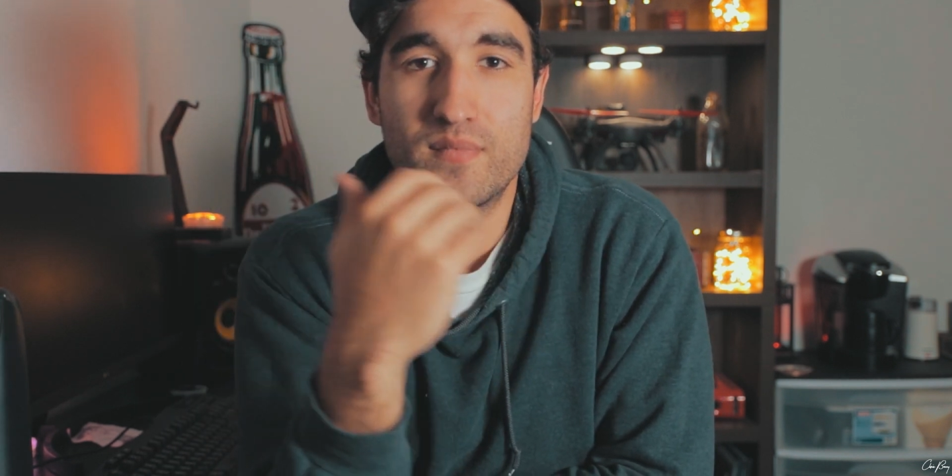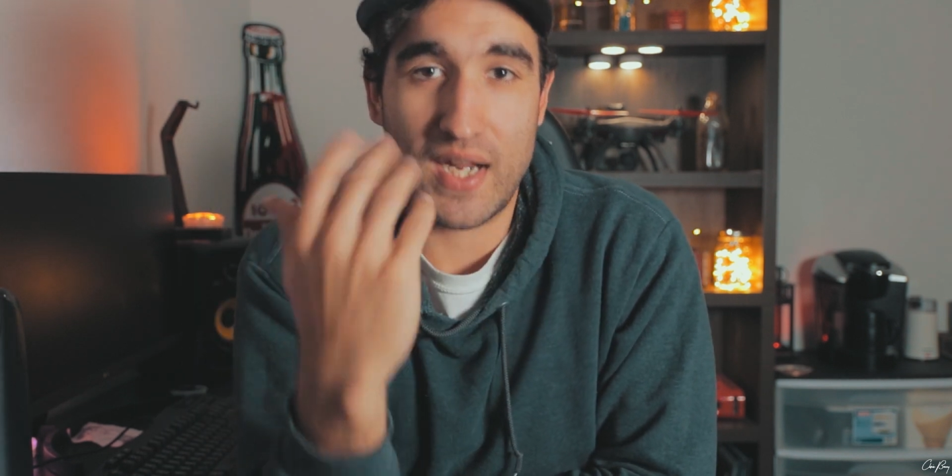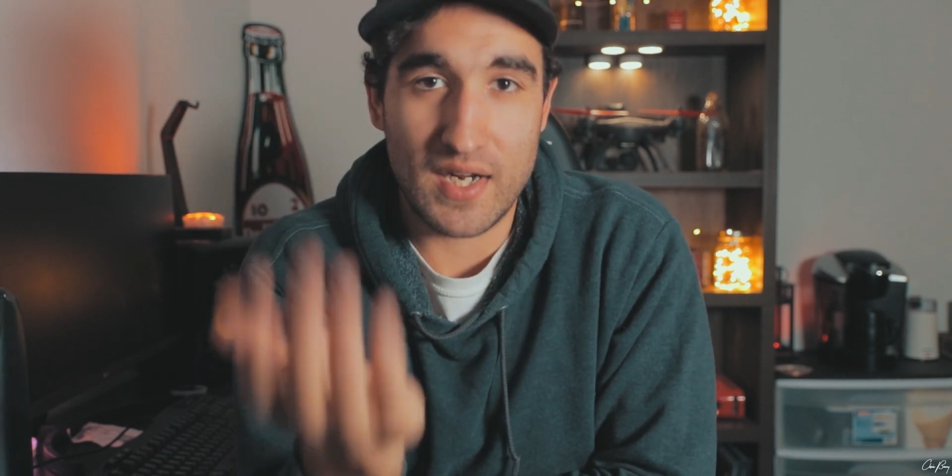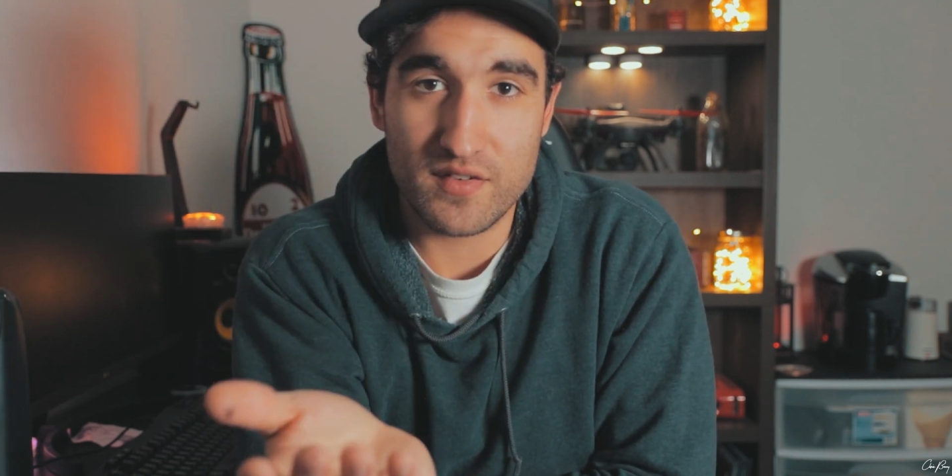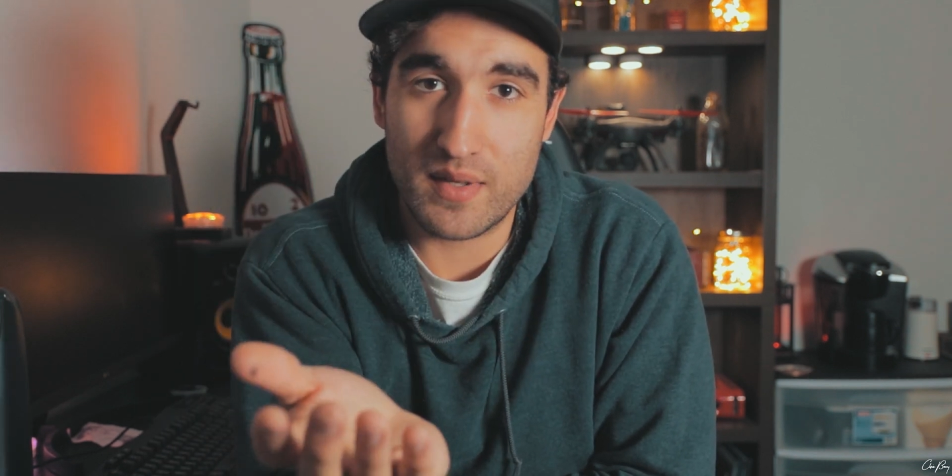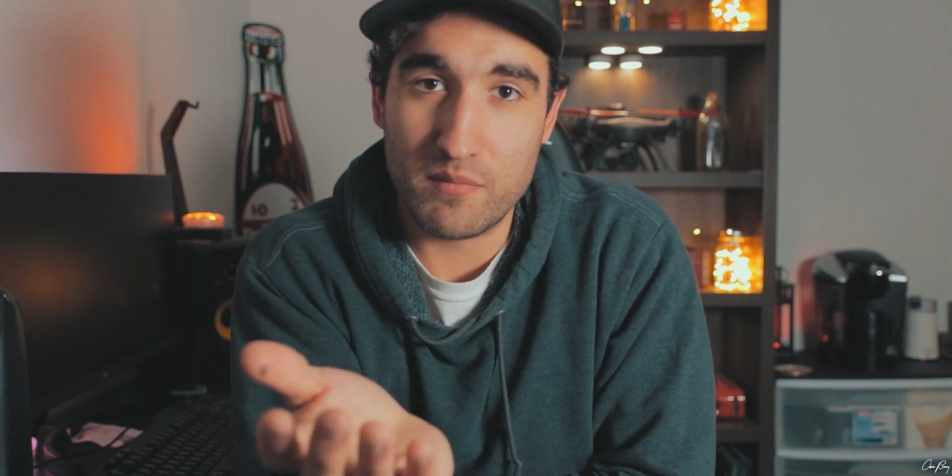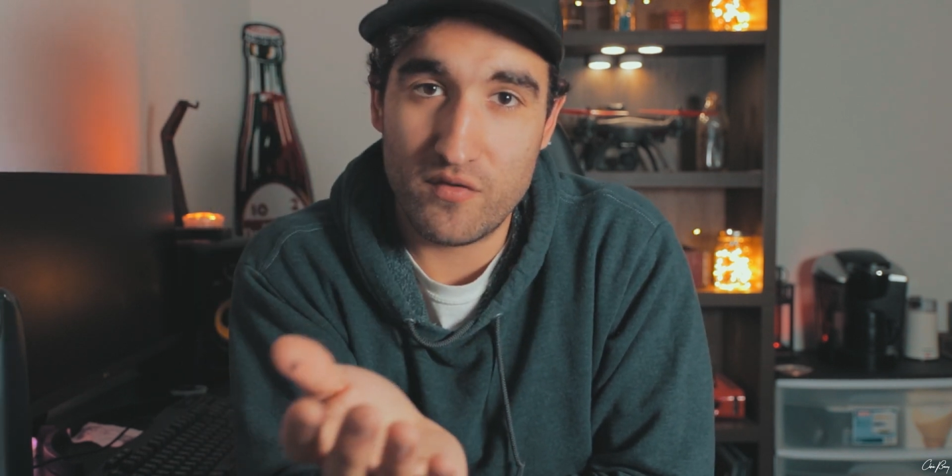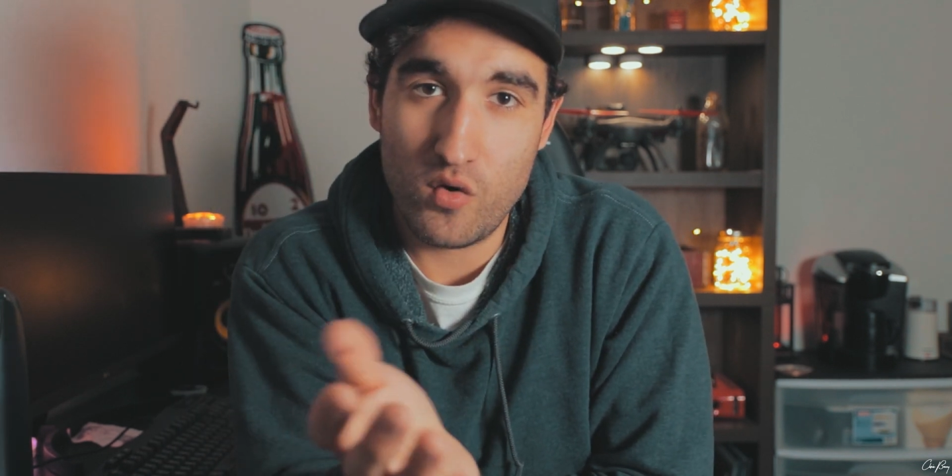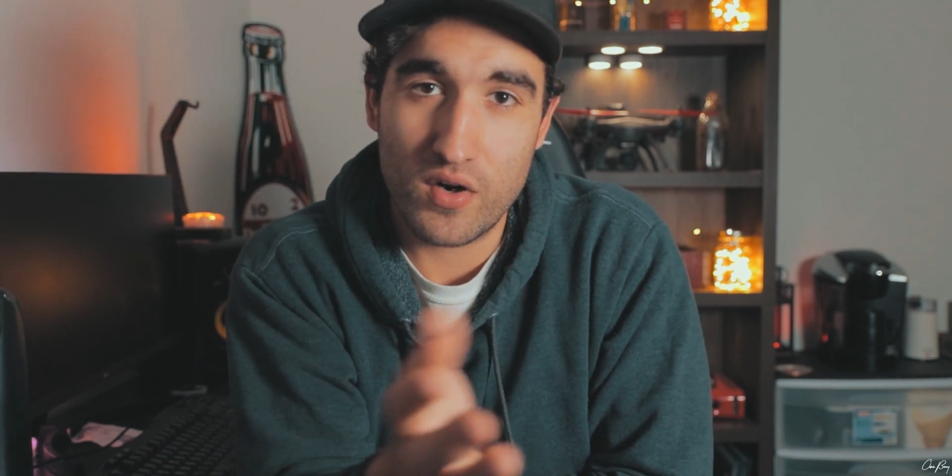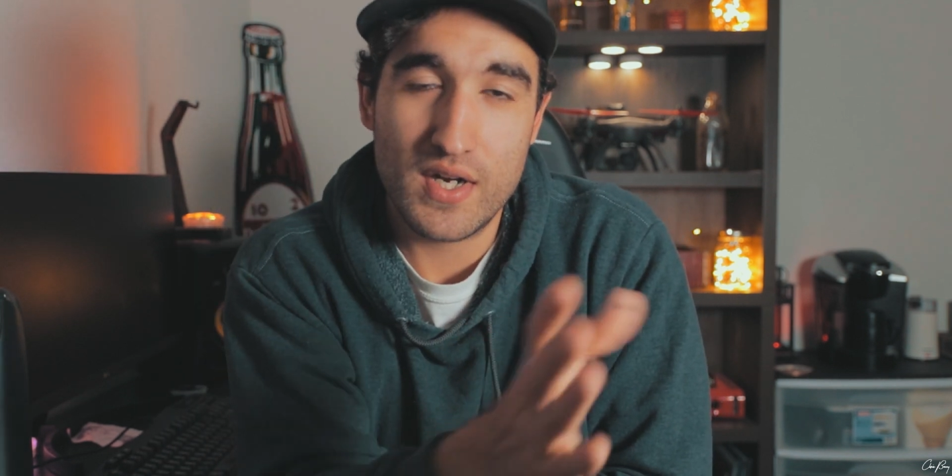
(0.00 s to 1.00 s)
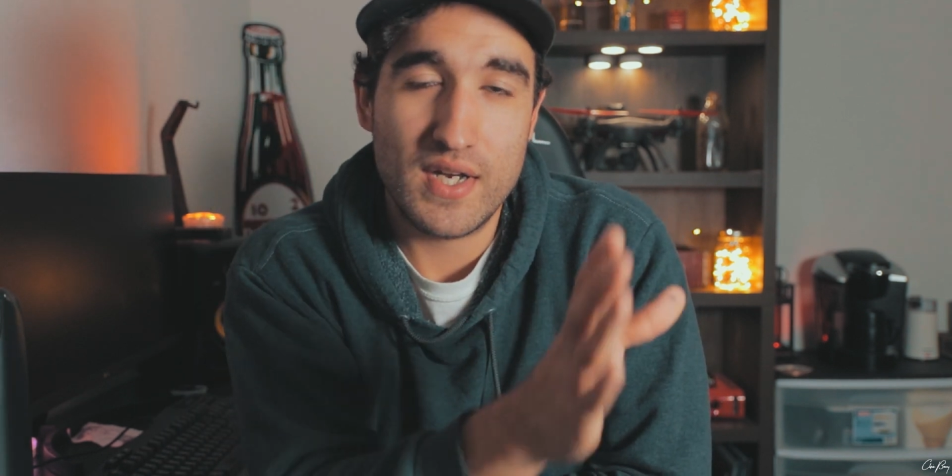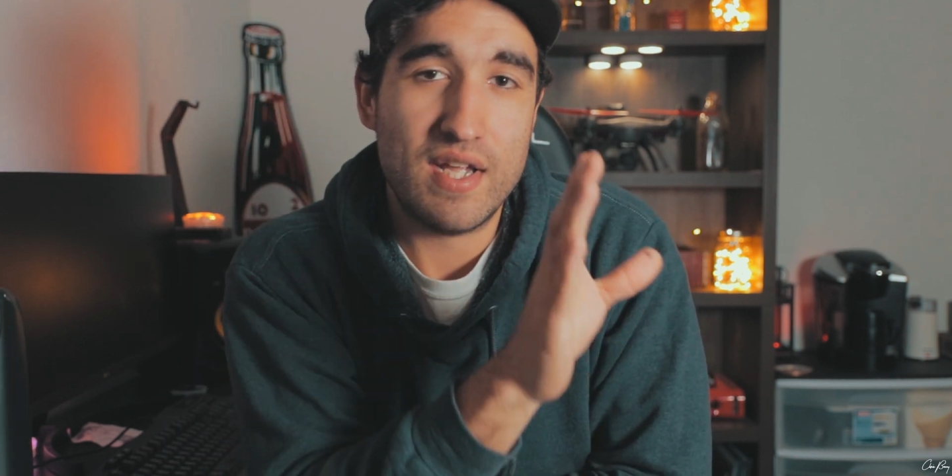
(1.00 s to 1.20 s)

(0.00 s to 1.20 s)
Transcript: Like I said before,